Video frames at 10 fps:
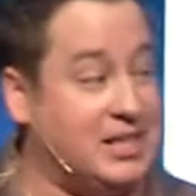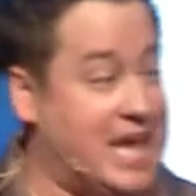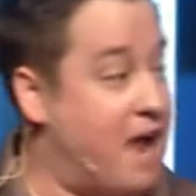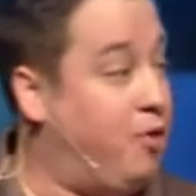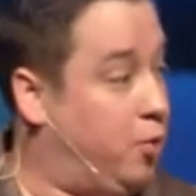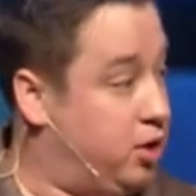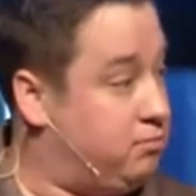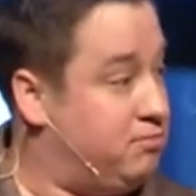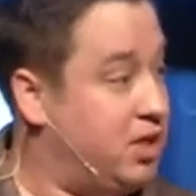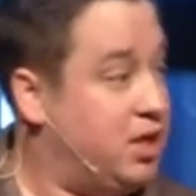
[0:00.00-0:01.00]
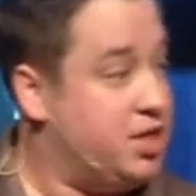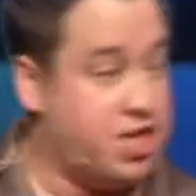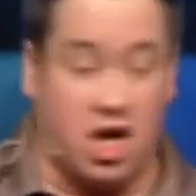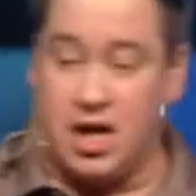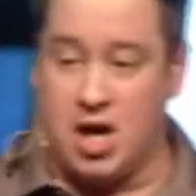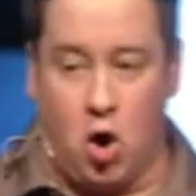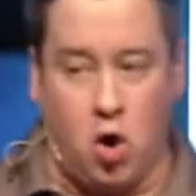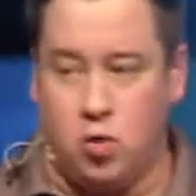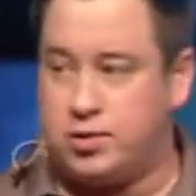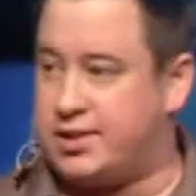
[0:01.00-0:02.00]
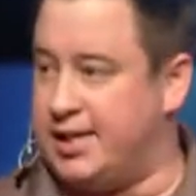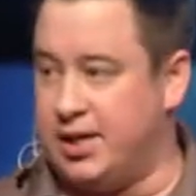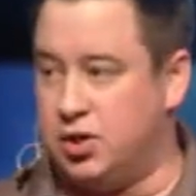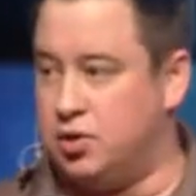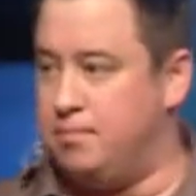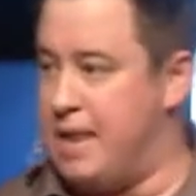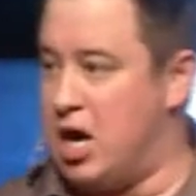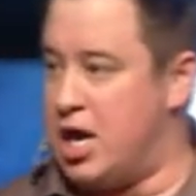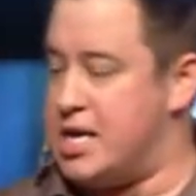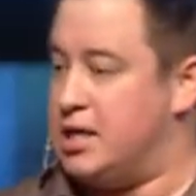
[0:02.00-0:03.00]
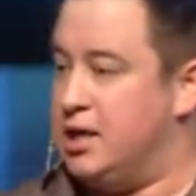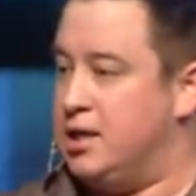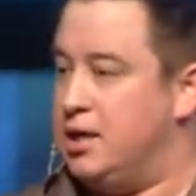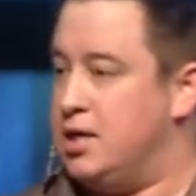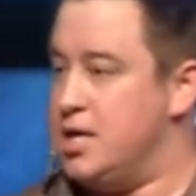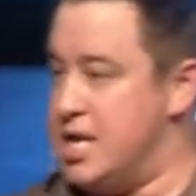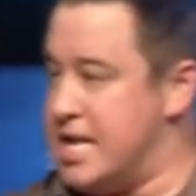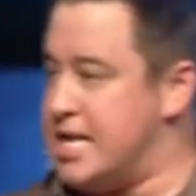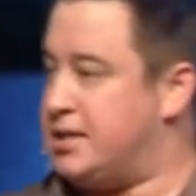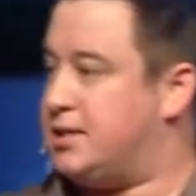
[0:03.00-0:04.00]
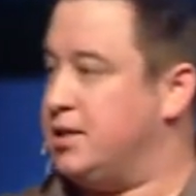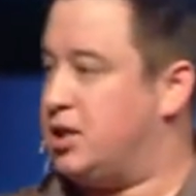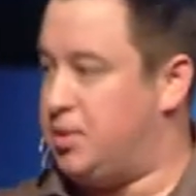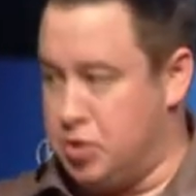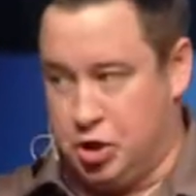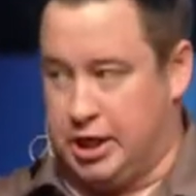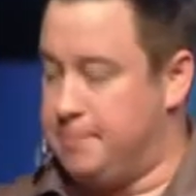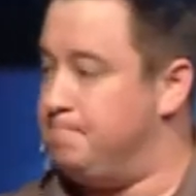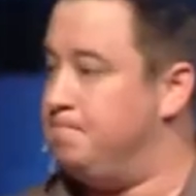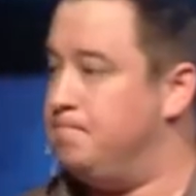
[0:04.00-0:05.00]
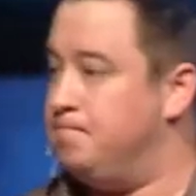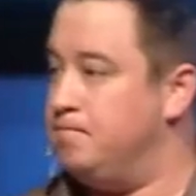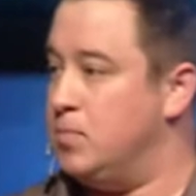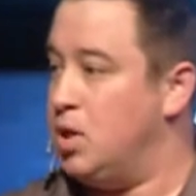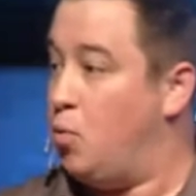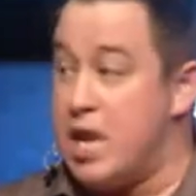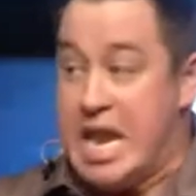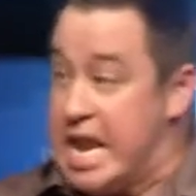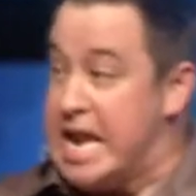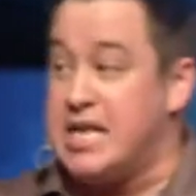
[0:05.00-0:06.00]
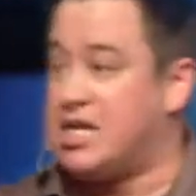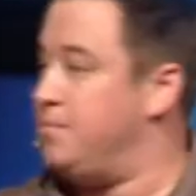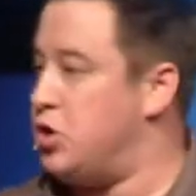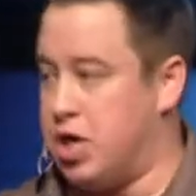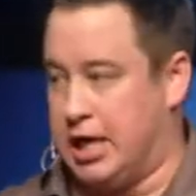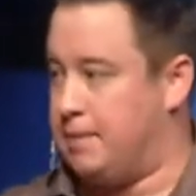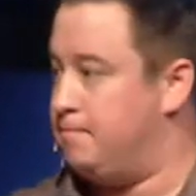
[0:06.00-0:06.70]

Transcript: everyone, young, old, single, married, needs community. We need community.